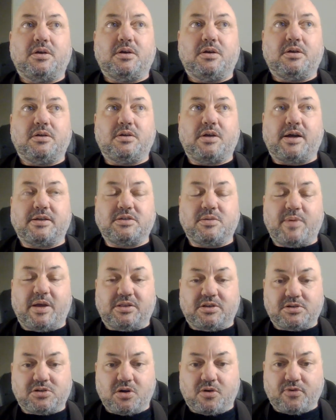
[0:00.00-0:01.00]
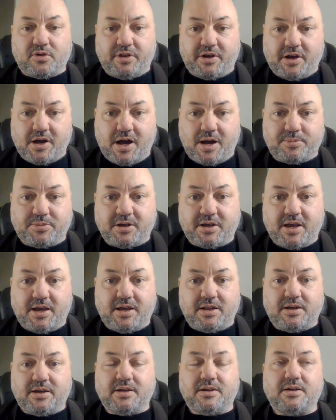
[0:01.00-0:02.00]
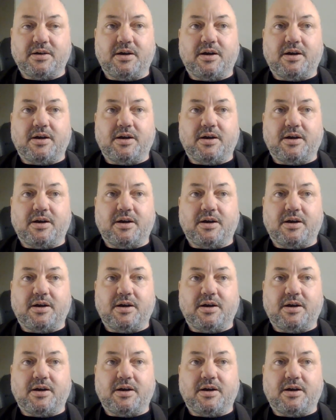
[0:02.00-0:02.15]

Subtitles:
not to make this overly complicated,